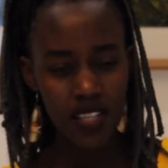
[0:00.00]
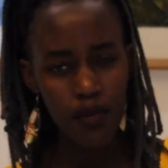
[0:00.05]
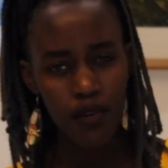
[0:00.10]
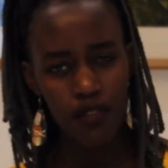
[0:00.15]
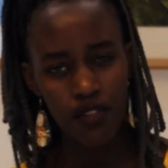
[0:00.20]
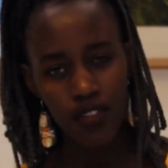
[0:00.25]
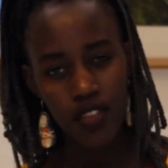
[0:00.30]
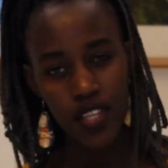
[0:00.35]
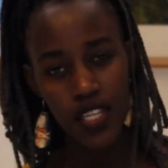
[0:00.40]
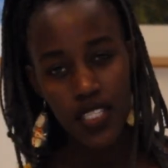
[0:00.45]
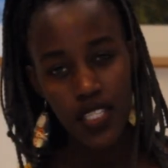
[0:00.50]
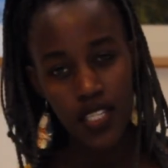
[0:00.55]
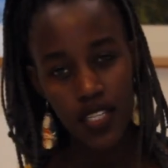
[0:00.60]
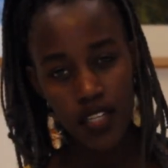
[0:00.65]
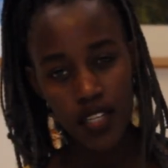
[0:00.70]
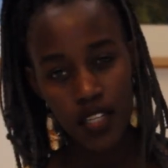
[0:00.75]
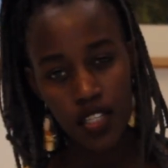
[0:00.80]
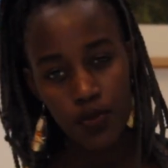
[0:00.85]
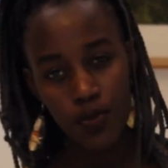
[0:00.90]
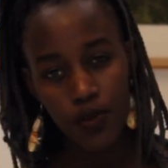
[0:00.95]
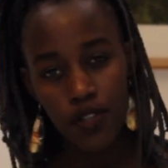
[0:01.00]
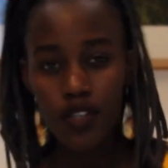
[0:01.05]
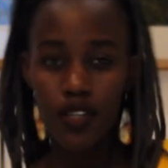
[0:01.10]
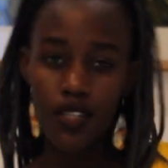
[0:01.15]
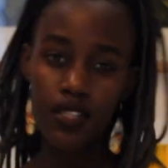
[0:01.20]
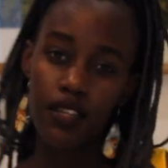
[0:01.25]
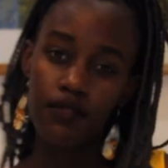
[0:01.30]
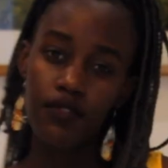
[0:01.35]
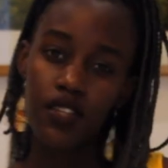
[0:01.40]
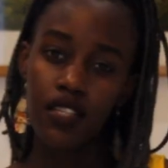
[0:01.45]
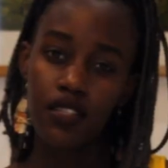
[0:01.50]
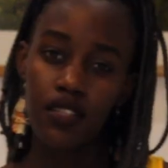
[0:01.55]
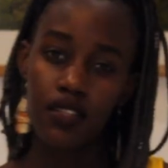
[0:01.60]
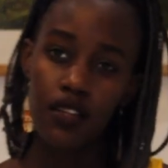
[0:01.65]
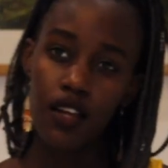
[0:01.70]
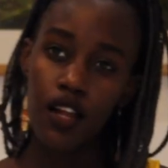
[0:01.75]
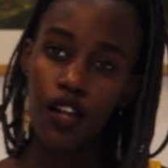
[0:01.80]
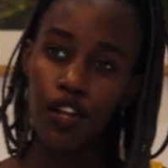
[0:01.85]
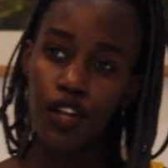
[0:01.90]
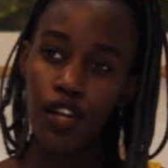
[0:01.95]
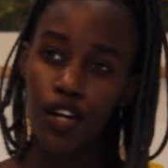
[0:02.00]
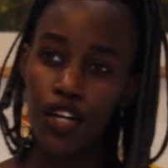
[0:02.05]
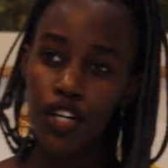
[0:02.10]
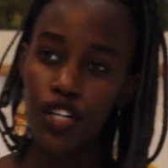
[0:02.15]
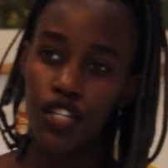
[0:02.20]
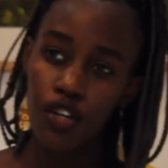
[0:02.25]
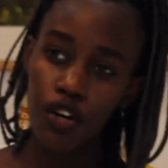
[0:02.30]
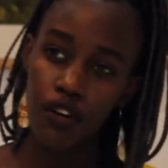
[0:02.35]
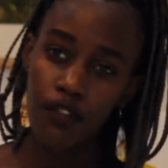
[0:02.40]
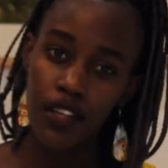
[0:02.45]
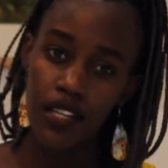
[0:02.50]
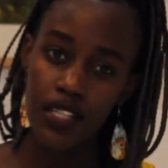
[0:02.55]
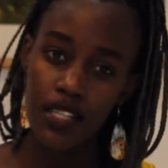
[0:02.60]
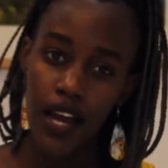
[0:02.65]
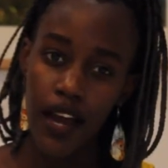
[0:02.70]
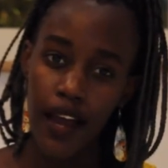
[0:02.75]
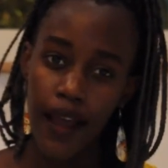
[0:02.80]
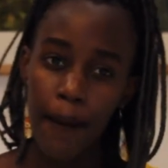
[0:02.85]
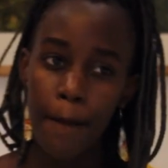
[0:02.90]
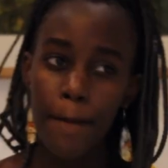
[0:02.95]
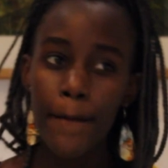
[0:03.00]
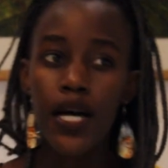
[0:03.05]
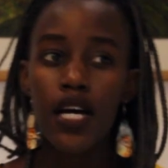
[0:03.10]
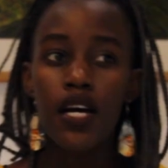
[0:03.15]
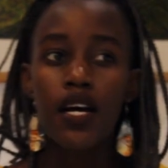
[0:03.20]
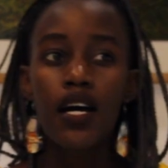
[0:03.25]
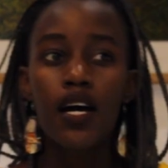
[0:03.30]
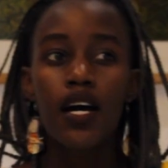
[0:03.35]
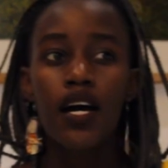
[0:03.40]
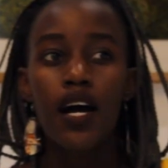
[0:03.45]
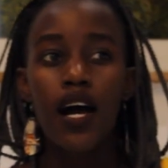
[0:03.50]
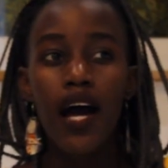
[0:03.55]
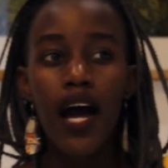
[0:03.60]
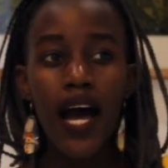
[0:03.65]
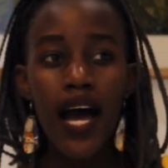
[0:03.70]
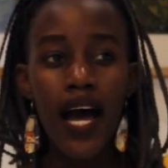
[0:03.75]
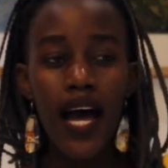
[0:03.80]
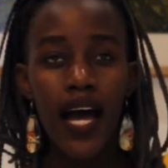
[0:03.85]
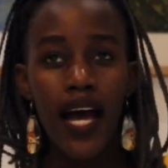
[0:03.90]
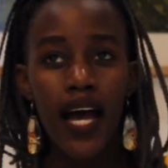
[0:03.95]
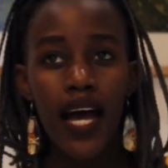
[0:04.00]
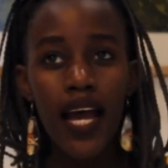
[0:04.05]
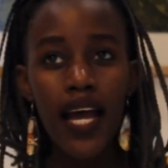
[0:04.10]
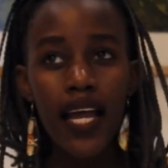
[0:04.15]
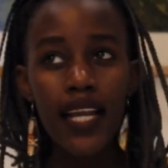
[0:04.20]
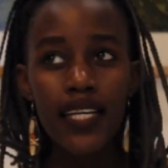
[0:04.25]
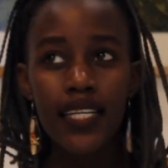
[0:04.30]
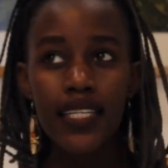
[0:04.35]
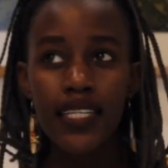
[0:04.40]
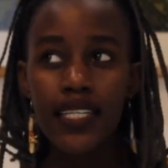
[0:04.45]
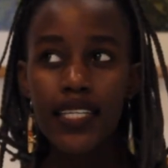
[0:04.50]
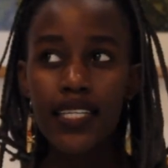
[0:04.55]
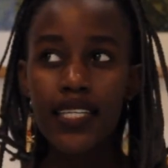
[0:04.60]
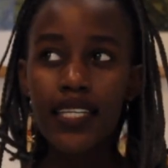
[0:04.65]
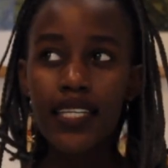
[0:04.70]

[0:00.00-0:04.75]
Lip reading: Some of the things I didn't experience, I just learned over time. And